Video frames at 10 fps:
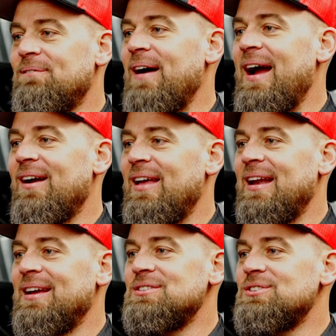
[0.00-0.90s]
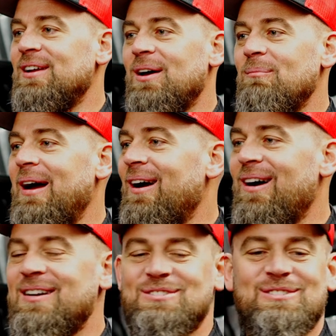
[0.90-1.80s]
fire that engine up, my
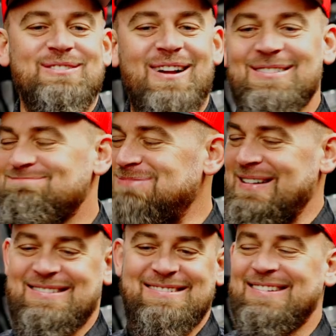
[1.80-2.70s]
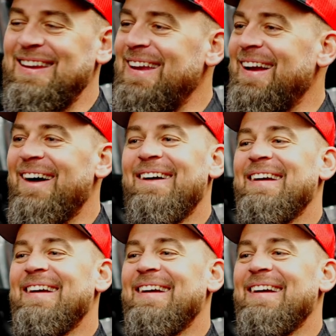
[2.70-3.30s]
heart just starts, you know.